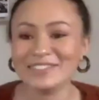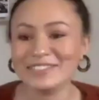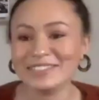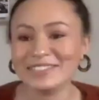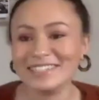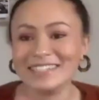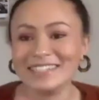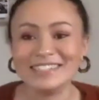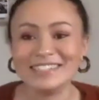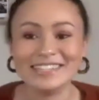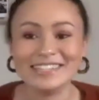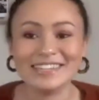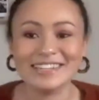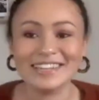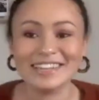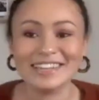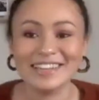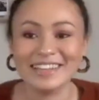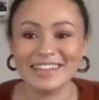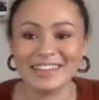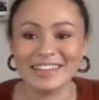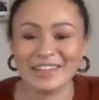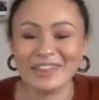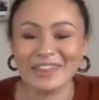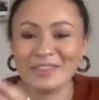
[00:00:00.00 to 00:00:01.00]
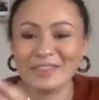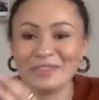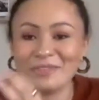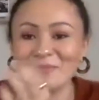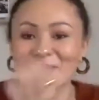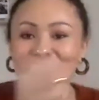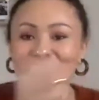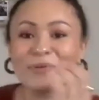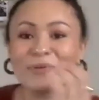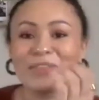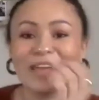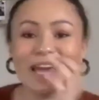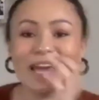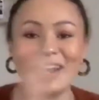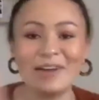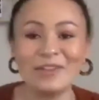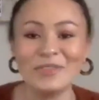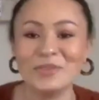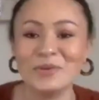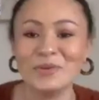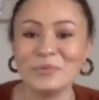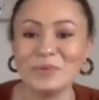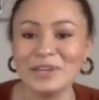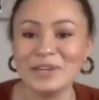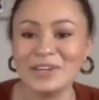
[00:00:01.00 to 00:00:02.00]
need to throw that out
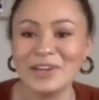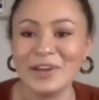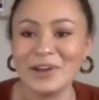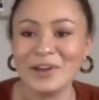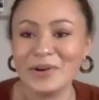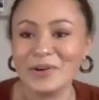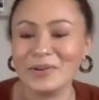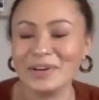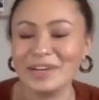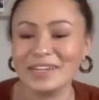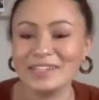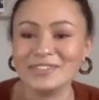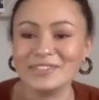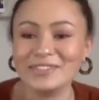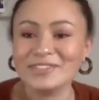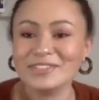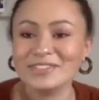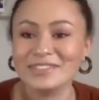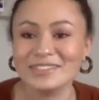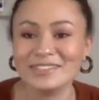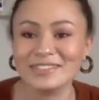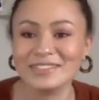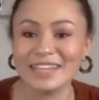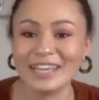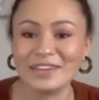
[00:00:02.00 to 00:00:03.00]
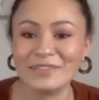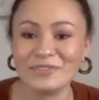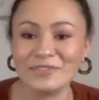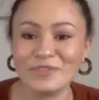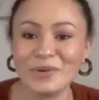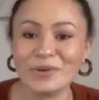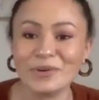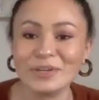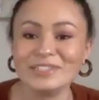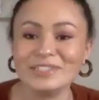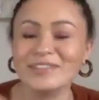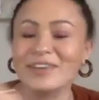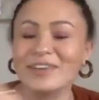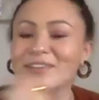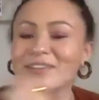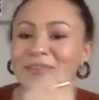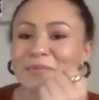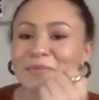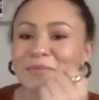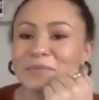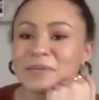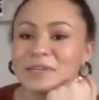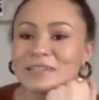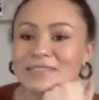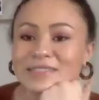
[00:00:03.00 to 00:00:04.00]
the window and just like focus on
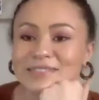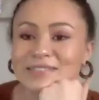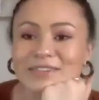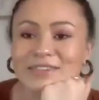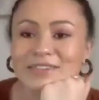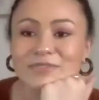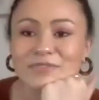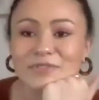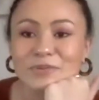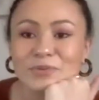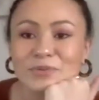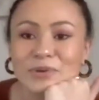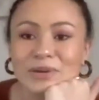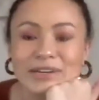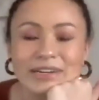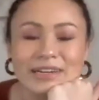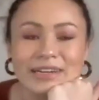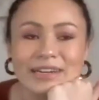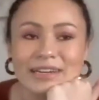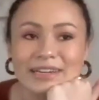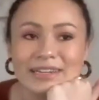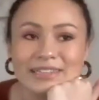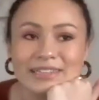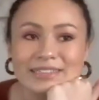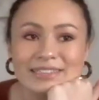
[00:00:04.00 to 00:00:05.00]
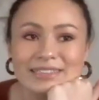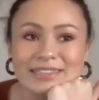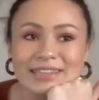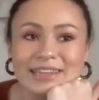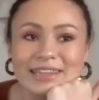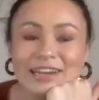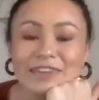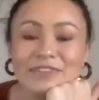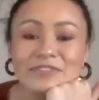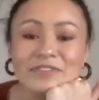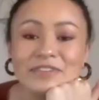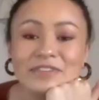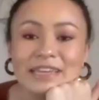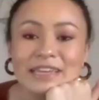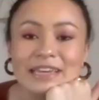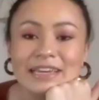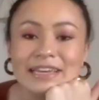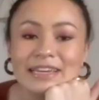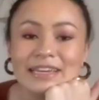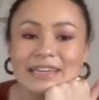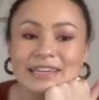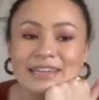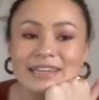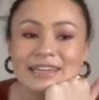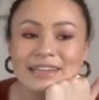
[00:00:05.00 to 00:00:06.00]
the piece like for what it is. And I feel like
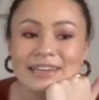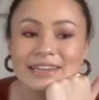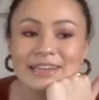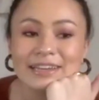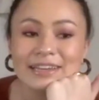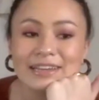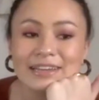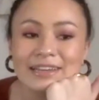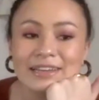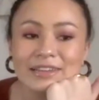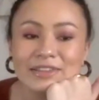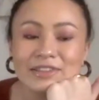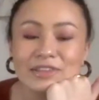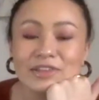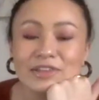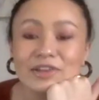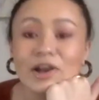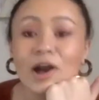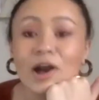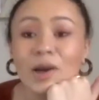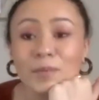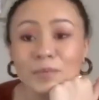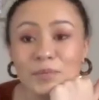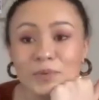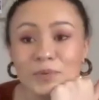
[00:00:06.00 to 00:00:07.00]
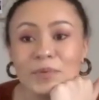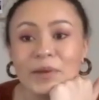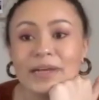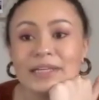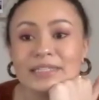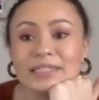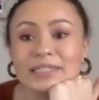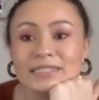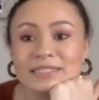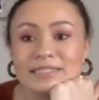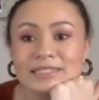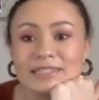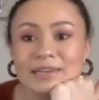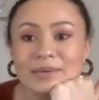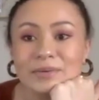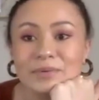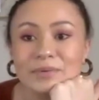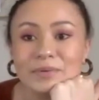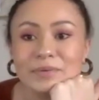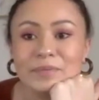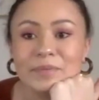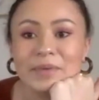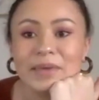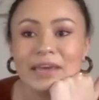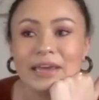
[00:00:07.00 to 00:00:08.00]
the compromises that
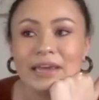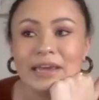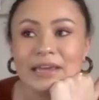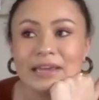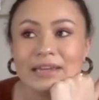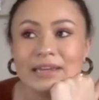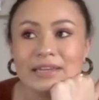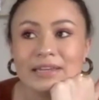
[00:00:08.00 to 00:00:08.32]
we made,